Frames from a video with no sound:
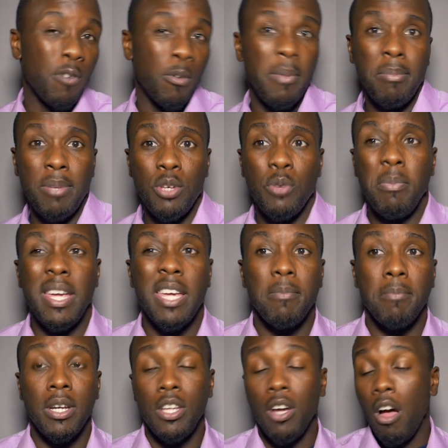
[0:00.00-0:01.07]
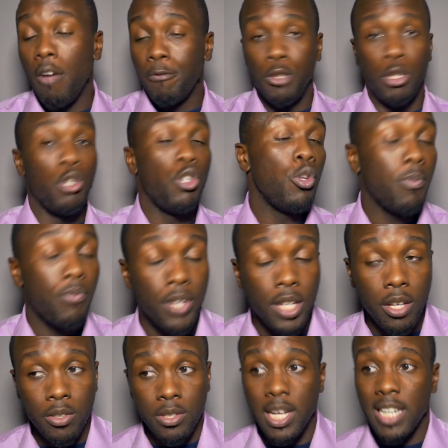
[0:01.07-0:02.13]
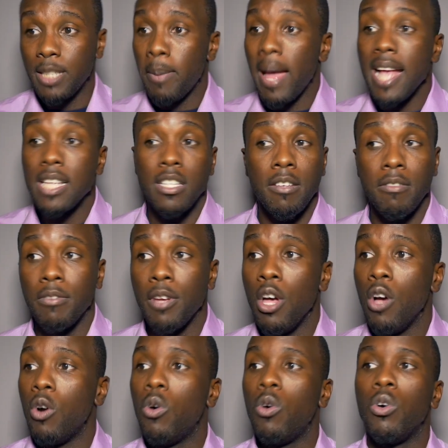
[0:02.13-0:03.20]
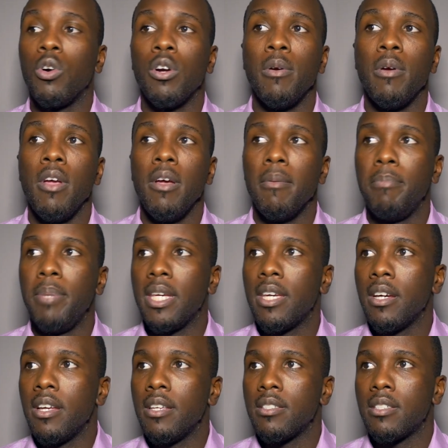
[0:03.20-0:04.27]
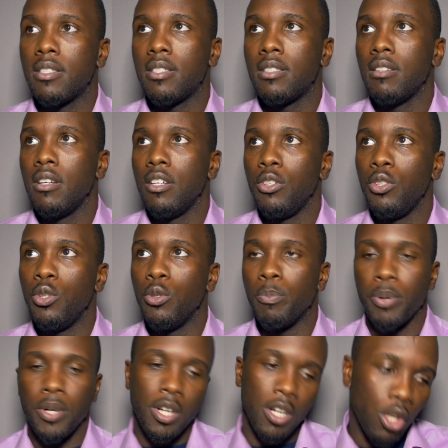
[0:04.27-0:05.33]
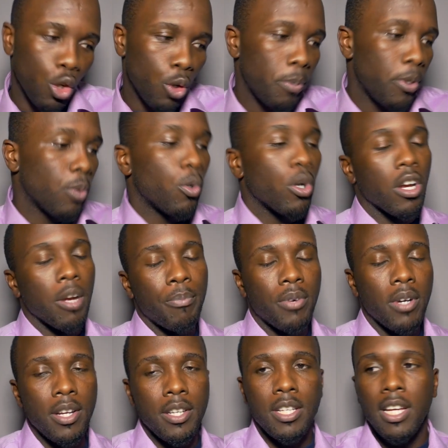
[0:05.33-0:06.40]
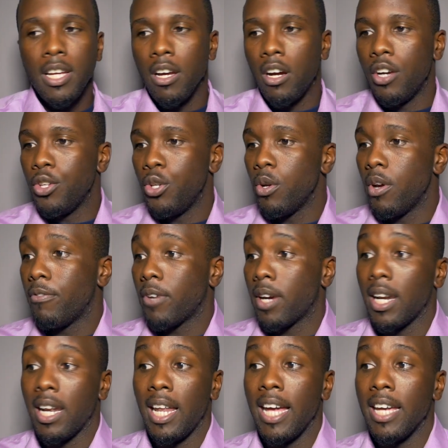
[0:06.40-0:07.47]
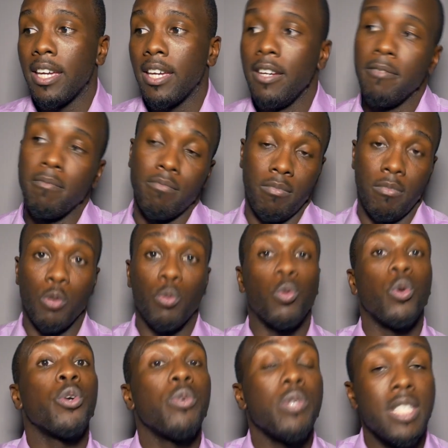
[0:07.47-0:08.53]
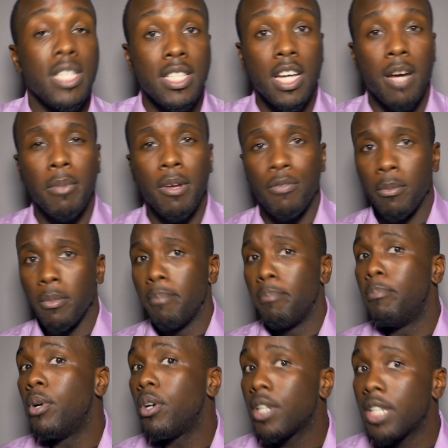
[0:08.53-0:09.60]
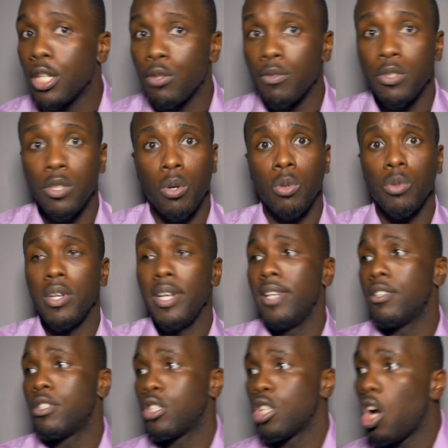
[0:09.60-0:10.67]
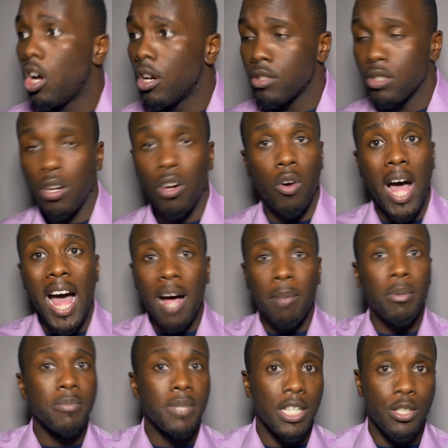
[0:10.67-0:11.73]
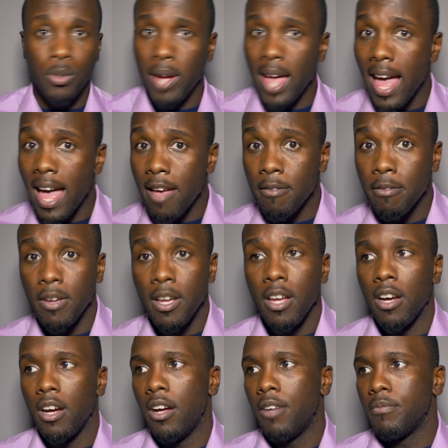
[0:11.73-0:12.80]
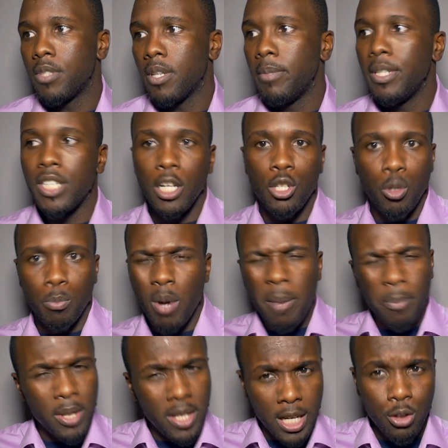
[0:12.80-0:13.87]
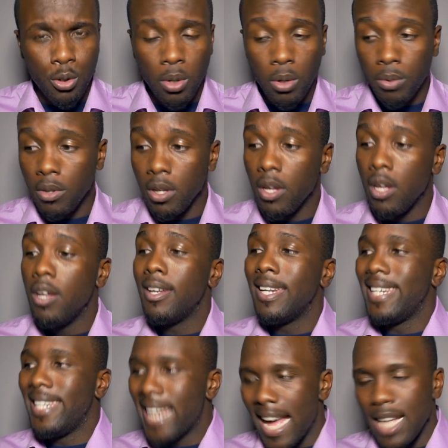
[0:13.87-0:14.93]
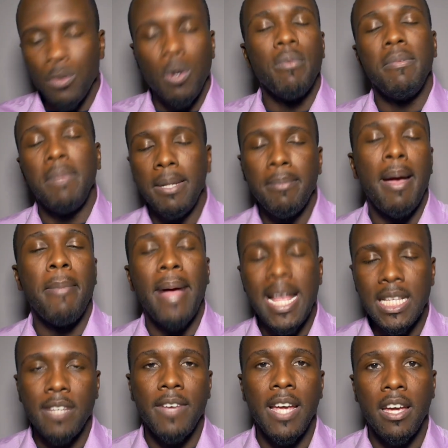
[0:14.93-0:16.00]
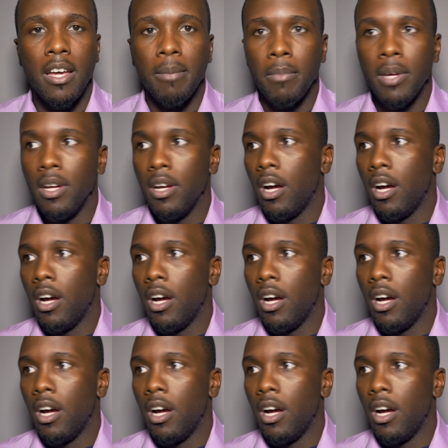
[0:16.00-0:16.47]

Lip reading: Or maybe you're making money off YouTube videos, that's passive. Or because you're putting a little bit of work up front, you have kind of like royalties coming from a book that you've sold and songs or albums that you have, some intellectual property that you own. That's what we mean by passive income.